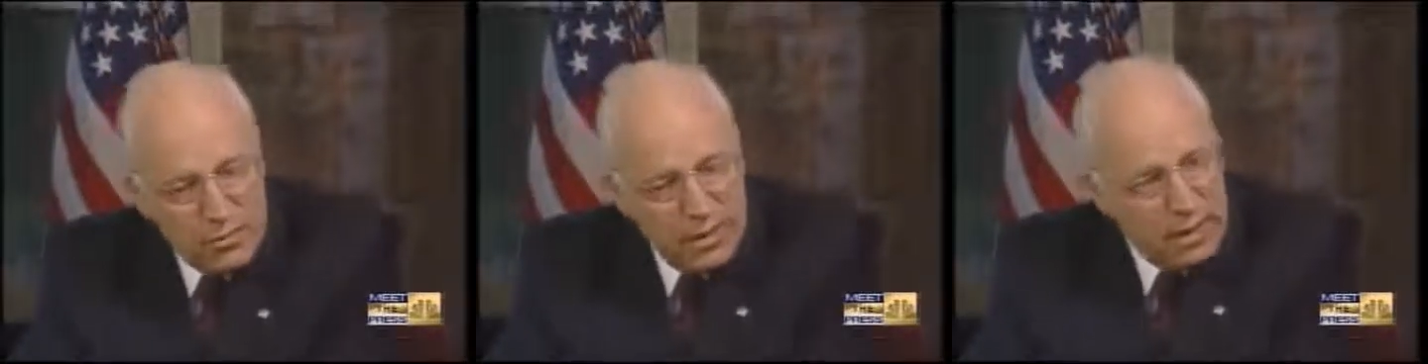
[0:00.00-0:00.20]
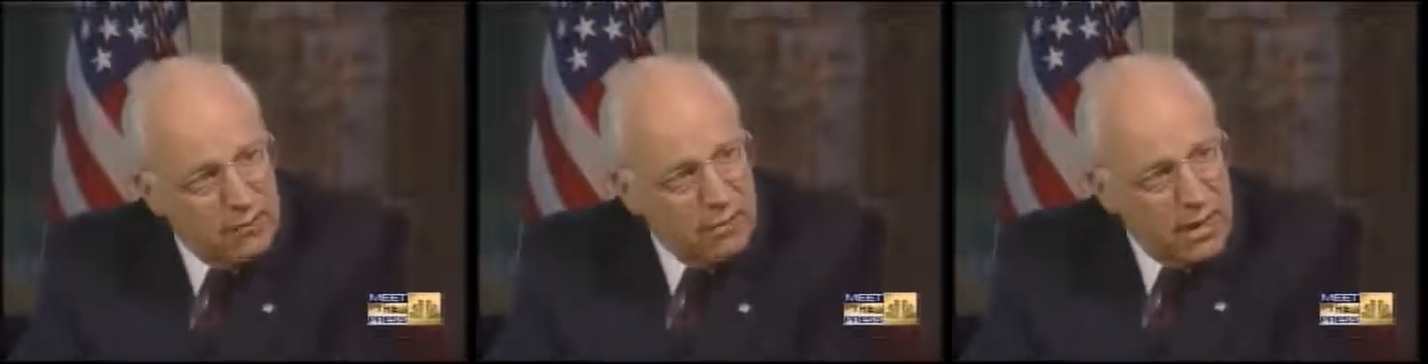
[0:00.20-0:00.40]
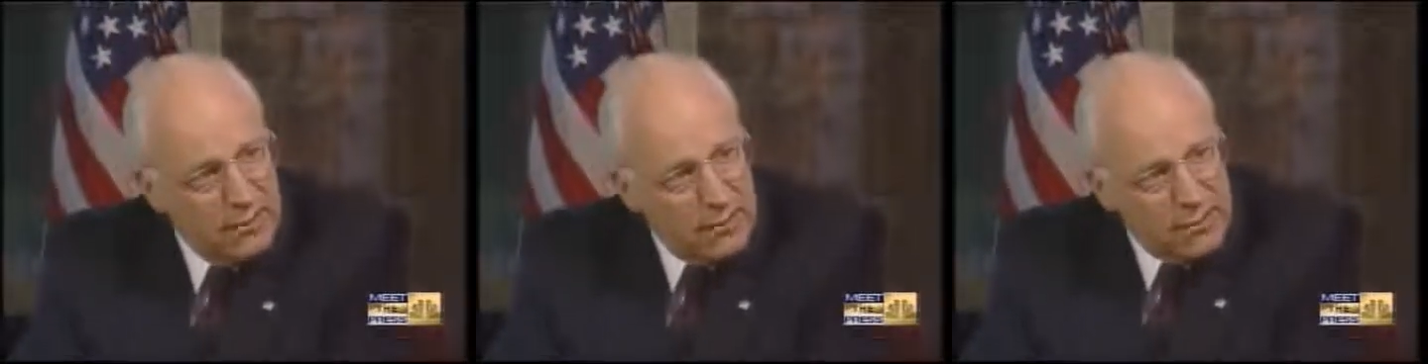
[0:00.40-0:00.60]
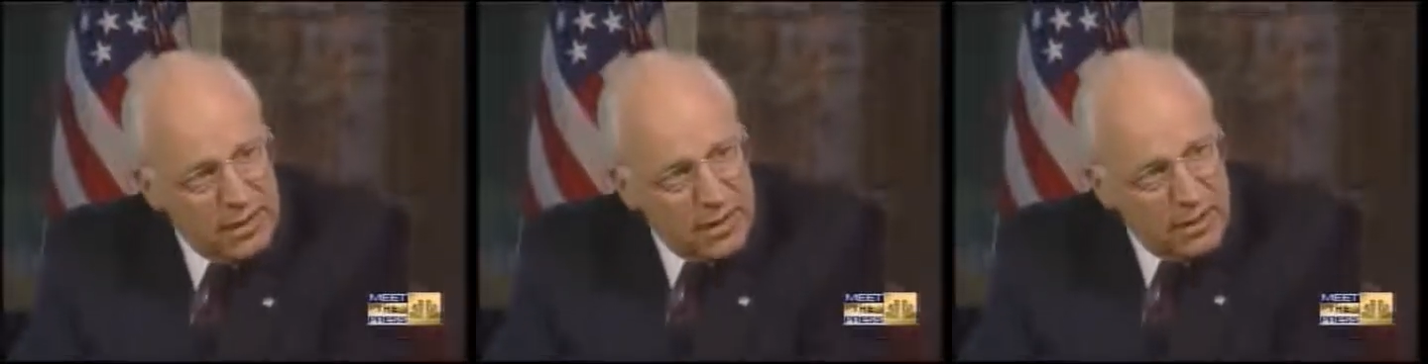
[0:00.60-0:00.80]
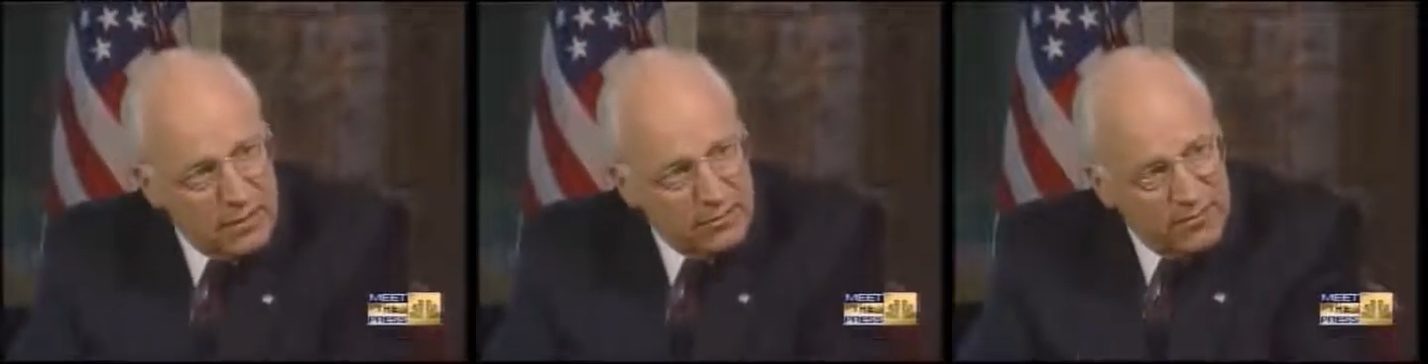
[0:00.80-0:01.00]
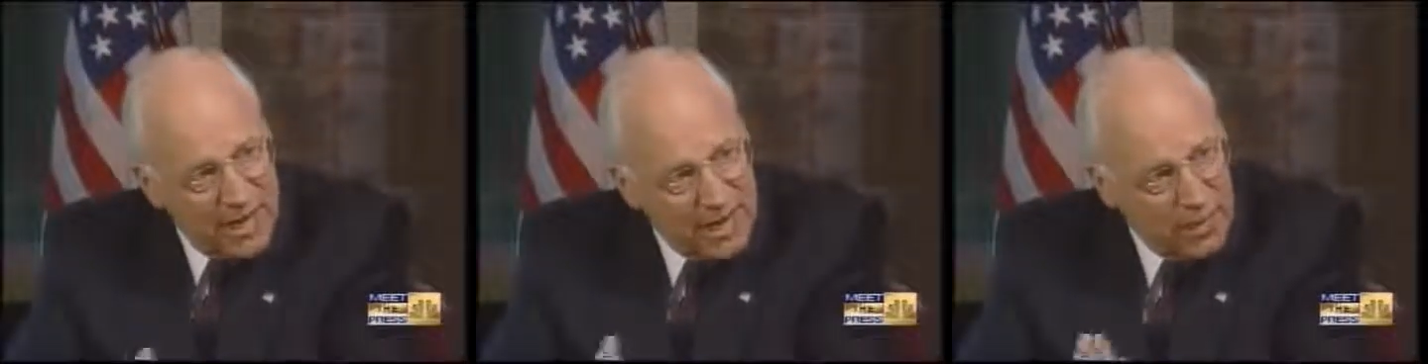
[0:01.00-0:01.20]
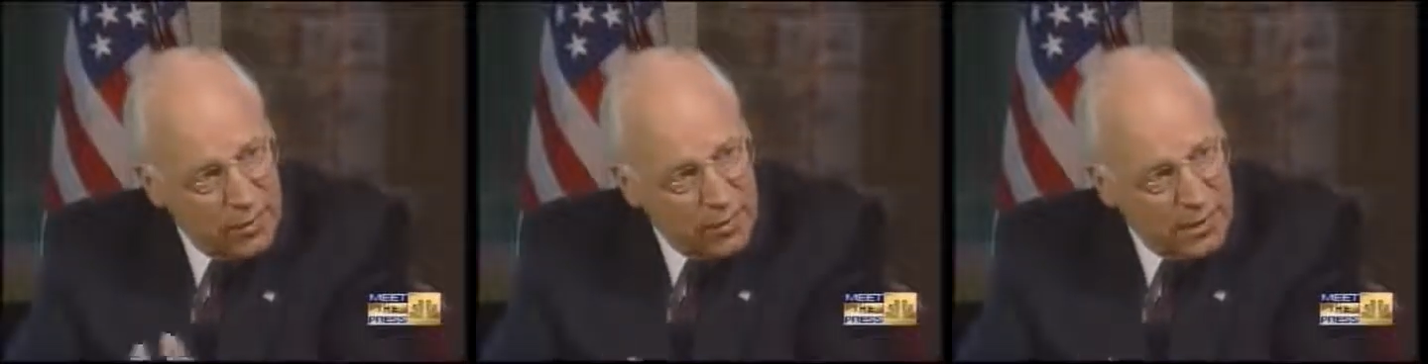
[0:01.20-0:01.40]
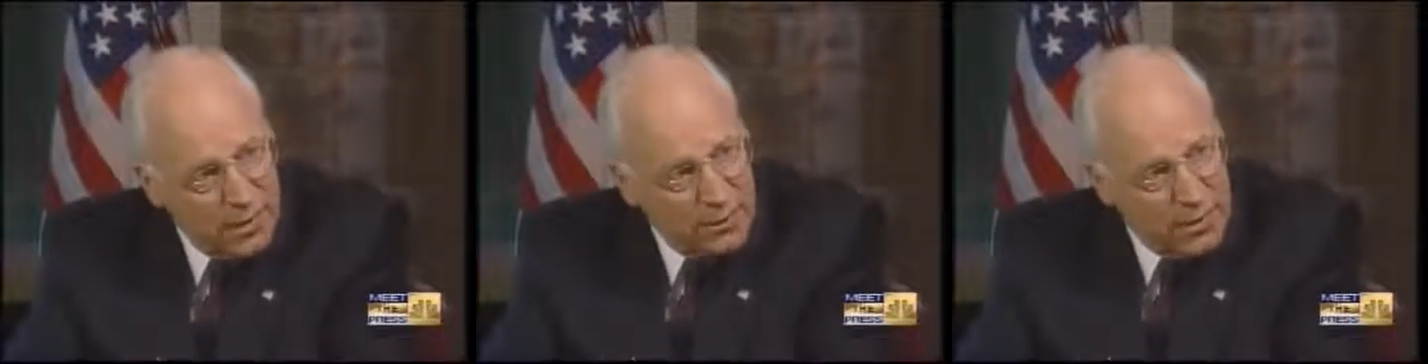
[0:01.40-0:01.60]
they grabbed me and
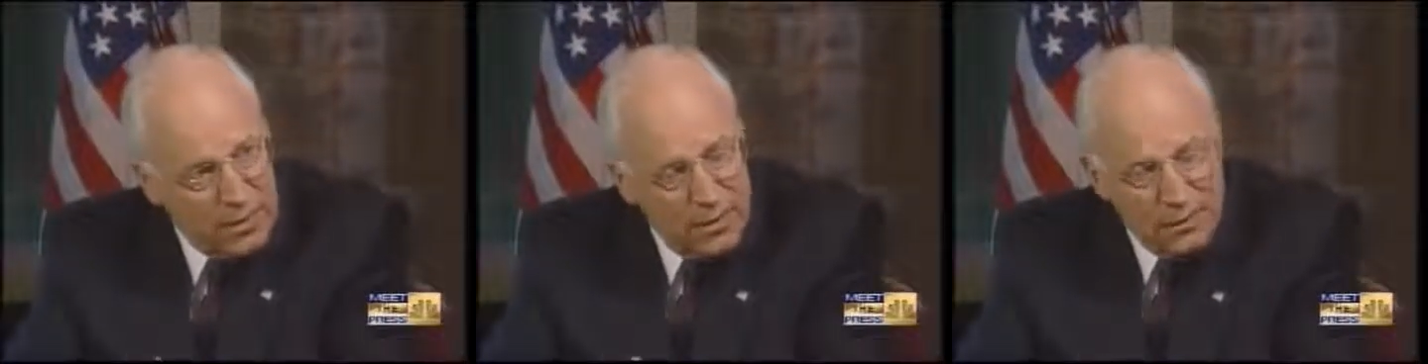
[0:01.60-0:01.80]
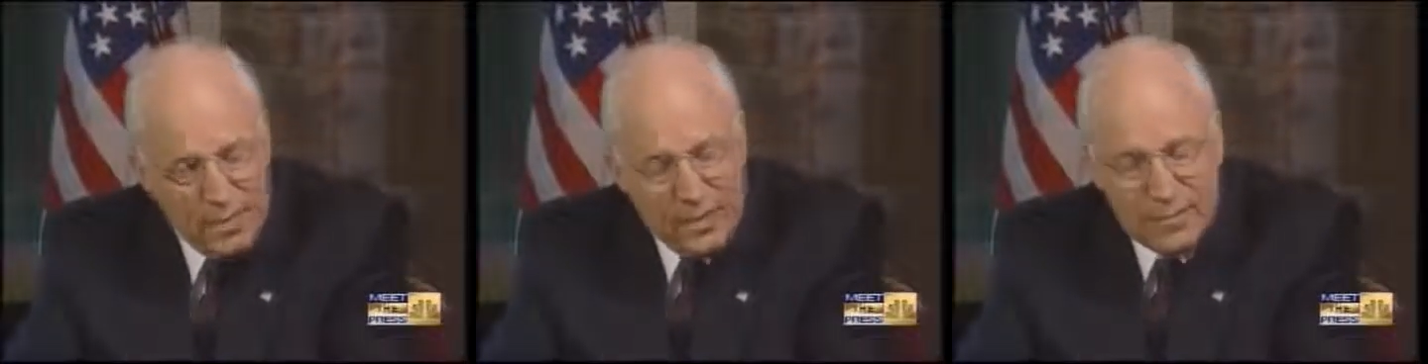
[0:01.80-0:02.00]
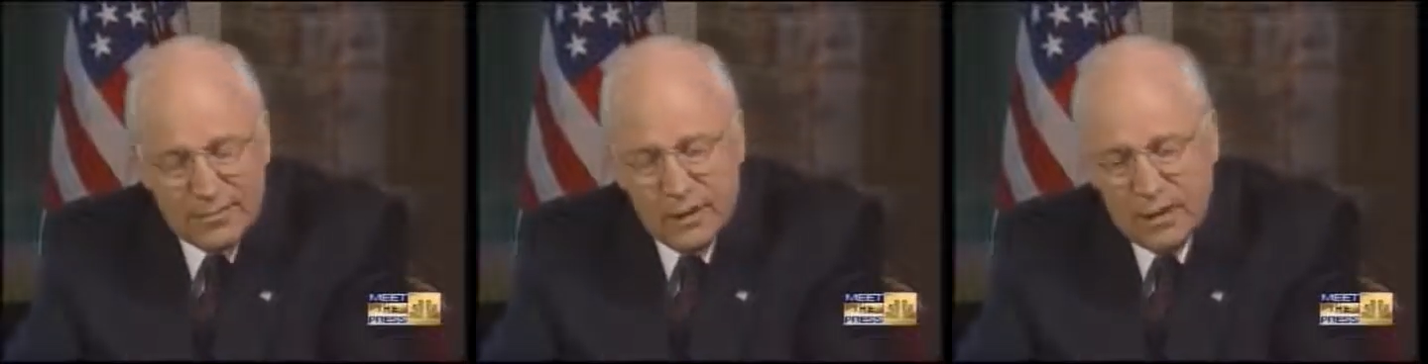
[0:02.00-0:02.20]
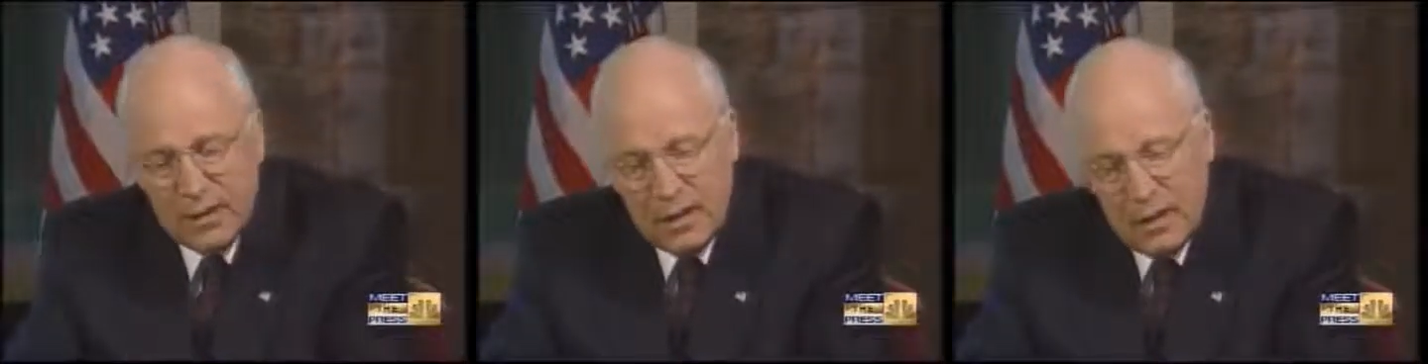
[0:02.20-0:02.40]
evacuated me to the basement.